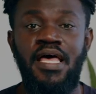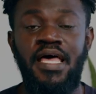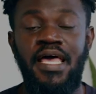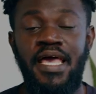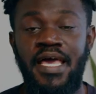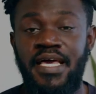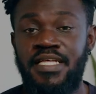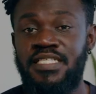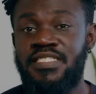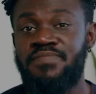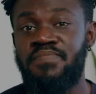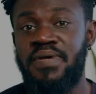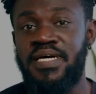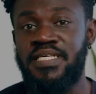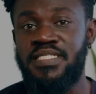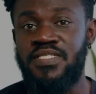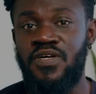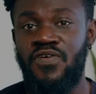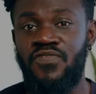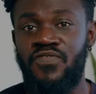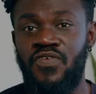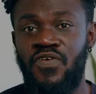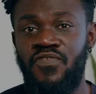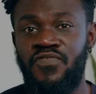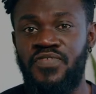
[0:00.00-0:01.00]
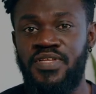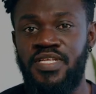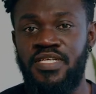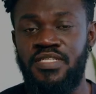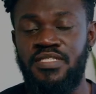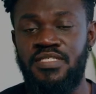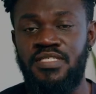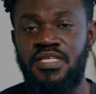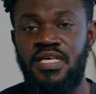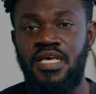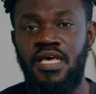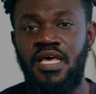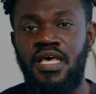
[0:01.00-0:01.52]
hence my
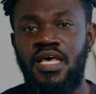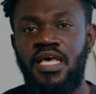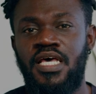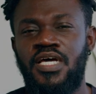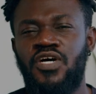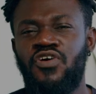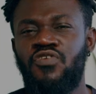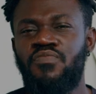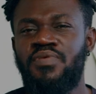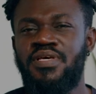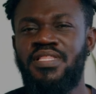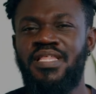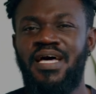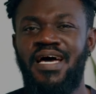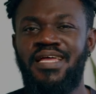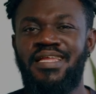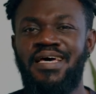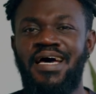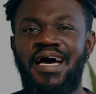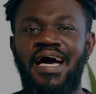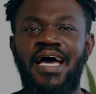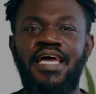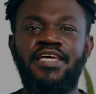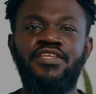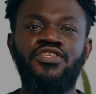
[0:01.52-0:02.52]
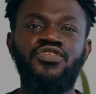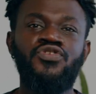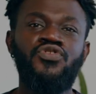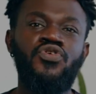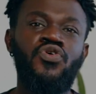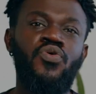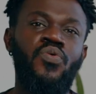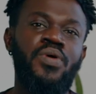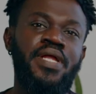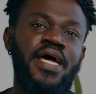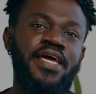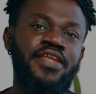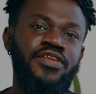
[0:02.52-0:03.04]
self-confidence, it will be that I
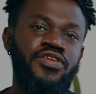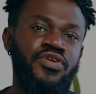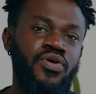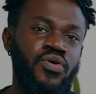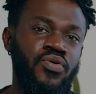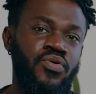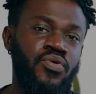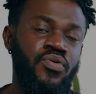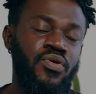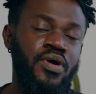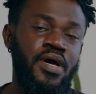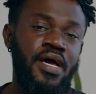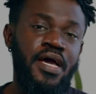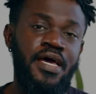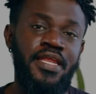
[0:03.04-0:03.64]
know what I know,